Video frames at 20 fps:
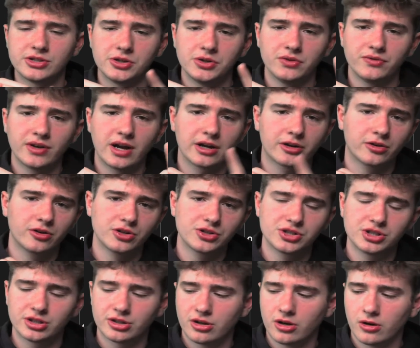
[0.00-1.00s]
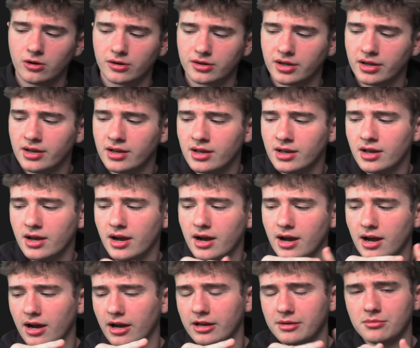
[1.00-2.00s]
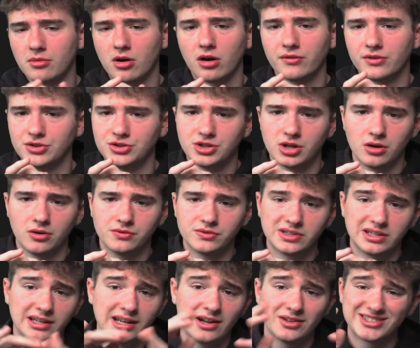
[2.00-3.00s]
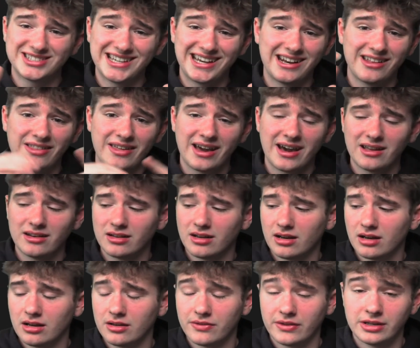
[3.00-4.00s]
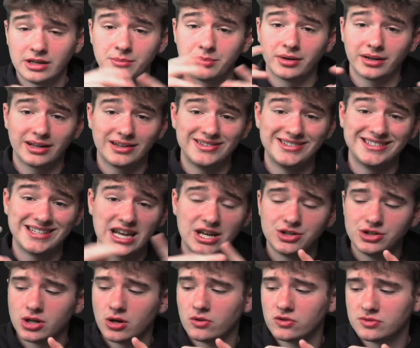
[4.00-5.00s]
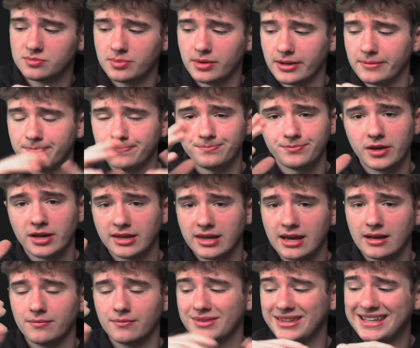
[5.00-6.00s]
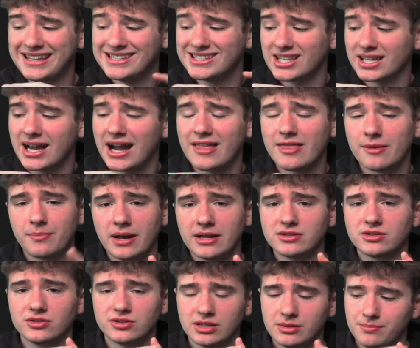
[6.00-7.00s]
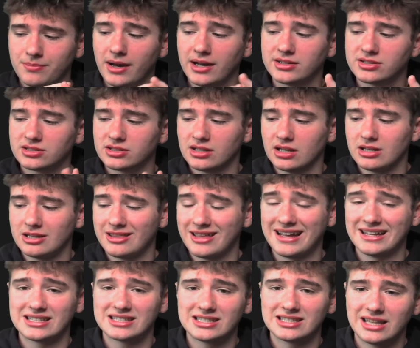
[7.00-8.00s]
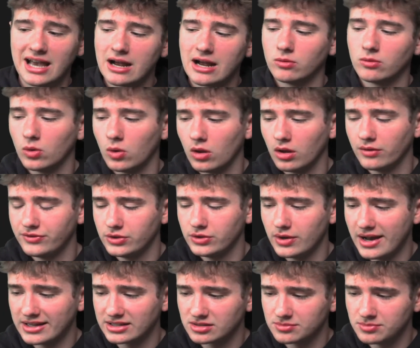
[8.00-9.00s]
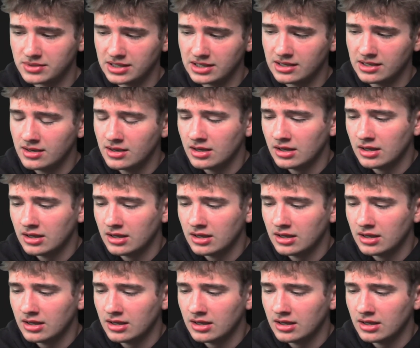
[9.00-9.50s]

here. You've got Christian Kirk and Marvin Jones. And outside of that, they did bring in Zay Jones, but again, he's the guy that pencils in best into that slot role, if you ask me.